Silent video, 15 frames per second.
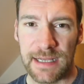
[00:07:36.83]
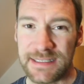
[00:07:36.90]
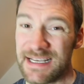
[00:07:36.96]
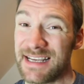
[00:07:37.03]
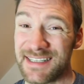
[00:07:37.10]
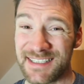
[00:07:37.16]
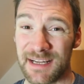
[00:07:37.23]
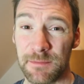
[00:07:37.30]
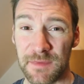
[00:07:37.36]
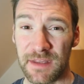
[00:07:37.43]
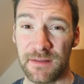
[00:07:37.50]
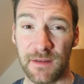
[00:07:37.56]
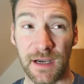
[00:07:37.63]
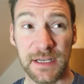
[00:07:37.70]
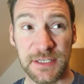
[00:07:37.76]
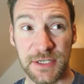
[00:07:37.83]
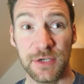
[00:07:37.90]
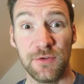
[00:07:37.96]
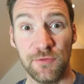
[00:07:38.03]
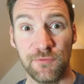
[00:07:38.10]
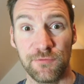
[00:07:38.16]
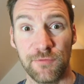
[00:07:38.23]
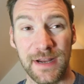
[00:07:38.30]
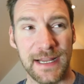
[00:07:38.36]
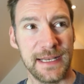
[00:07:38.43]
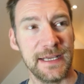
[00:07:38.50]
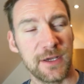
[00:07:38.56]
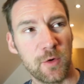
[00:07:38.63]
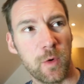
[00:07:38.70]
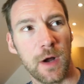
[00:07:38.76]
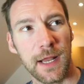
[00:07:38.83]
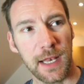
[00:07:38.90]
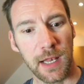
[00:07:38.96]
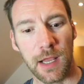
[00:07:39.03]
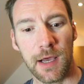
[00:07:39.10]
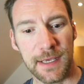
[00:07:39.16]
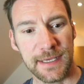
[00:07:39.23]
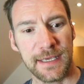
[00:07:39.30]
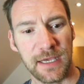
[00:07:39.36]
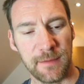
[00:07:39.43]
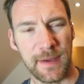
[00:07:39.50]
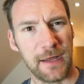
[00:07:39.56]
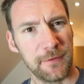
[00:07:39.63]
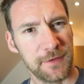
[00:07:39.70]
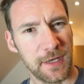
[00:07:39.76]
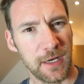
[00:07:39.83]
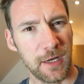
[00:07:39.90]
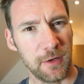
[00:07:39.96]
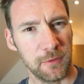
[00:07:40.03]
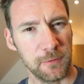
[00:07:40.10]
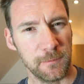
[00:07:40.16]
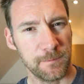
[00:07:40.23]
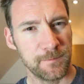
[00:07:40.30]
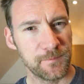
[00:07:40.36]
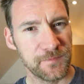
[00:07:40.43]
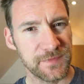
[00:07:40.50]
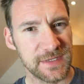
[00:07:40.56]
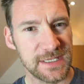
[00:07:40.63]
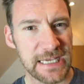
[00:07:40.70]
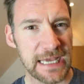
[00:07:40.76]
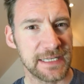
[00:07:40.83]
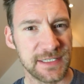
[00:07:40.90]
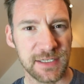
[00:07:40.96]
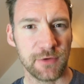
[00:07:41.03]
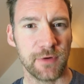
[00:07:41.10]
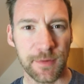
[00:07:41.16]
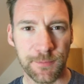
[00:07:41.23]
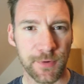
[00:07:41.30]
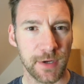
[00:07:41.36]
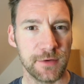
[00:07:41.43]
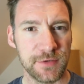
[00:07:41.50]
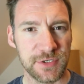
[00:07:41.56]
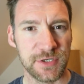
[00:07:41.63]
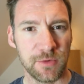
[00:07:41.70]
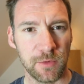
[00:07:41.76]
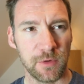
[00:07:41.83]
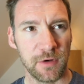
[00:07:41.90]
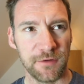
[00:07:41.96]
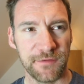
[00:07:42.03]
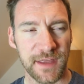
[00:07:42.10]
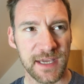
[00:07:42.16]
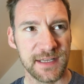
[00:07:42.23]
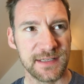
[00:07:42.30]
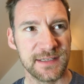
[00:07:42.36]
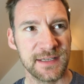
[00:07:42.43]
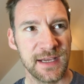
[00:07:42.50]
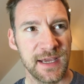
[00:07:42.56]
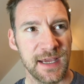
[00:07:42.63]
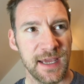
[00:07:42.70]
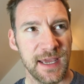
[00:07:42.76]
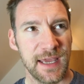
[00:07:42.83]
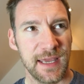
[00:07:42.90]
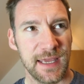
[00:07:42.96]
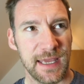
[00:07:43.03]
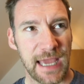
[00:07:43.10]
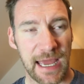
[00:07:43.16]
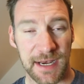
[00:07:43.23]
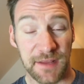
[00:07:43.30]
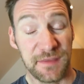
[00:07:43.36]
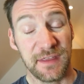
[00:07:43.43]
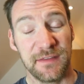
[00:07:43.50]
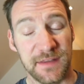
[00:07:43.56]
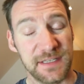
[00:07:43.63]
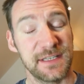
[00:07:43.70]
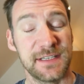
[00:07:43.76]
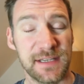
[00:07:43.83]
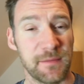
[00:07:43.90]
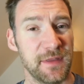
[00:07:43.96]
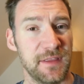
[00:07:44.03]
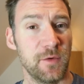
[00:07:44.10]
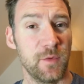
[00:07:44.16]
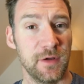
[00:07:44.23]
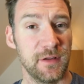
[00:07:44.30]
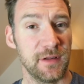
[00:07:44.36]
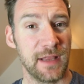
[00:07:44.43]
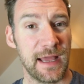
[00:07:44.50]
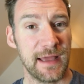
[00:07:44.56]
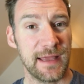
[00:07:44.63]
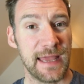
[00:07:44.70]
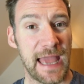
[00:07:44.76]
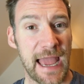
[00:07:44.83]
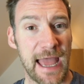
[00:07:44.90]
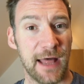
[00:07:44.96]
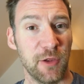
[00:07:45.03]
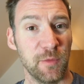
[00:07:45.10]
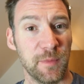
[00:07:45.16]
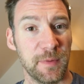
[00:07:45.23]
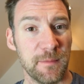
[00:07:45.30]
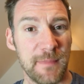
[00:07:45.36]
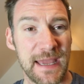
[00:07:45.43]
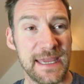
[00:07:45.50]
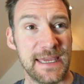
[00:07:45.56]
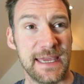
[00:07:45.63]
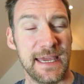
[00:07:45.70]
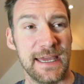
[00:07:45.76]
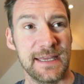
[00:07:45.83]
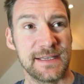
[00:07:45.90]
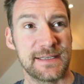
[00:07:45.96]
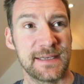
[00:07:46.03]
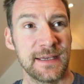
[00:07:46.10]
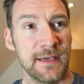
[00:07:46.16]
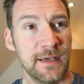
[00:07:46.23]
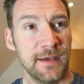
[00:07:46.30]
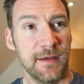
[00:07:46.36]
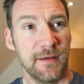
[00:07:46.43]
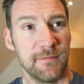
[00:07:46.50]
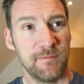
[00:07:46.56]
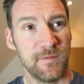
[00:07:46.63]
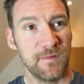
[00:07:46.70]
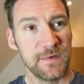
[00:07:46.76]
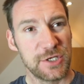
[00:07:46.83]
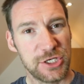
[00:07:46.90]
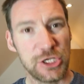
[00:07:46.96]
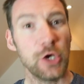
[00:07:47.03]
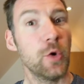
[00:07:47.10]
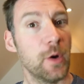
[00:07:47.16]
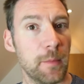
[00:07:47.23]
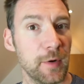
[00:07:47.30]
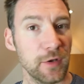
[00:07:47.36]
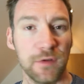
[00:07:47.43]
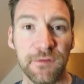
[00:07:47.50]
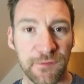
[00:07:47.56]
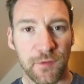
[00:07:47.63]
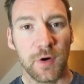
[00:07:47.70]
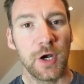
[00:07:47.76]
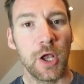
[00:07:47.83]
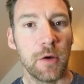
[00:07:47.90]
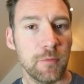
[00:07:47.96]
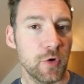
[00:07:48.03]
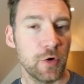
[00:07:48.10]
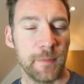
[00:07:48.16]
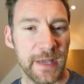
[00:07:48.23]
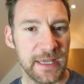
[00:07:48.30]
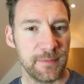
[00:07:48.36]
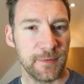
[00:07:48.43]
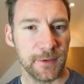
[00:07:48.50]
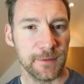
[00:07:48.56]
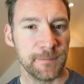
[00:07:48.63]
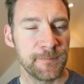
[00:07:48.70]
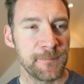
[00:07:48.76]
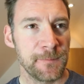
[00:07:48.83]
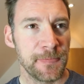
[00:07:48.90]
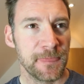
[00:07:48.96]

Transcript: I'll tell you something that I do really quite like about the whole Tesla approach to all of this, and I think this is something that will help make it doable for a lot more people.